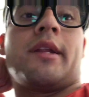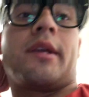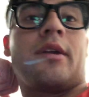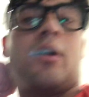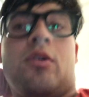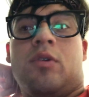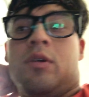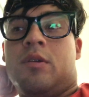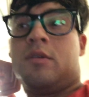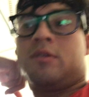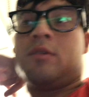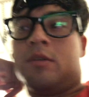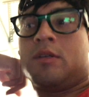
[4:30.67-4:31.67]
to go.
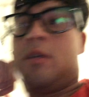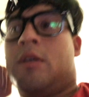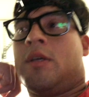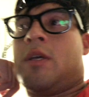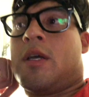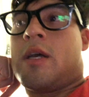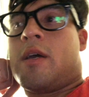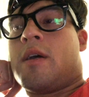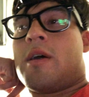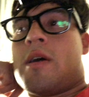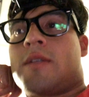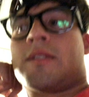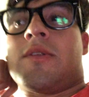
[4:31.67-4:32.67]

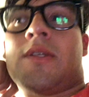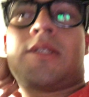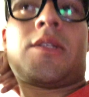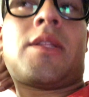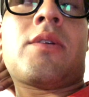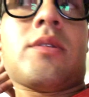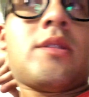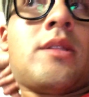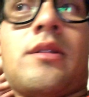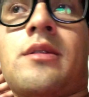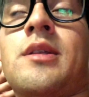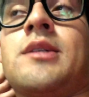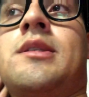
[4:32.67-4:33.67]
So this
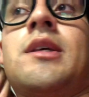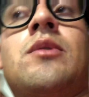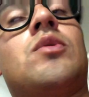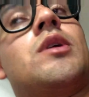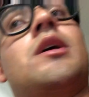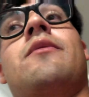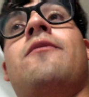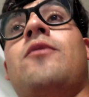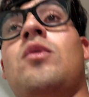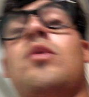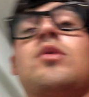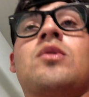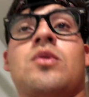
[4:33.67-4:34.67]
thing will get a
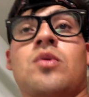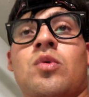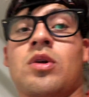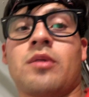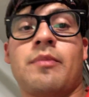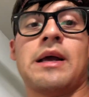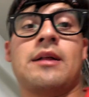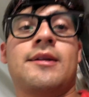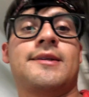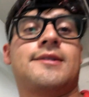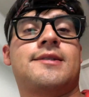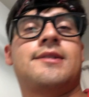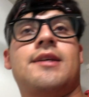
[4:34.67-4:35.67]
full corner
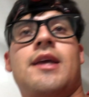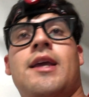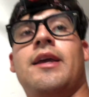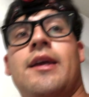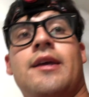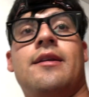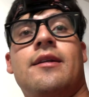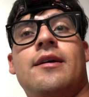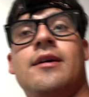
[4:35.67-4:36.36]
balance and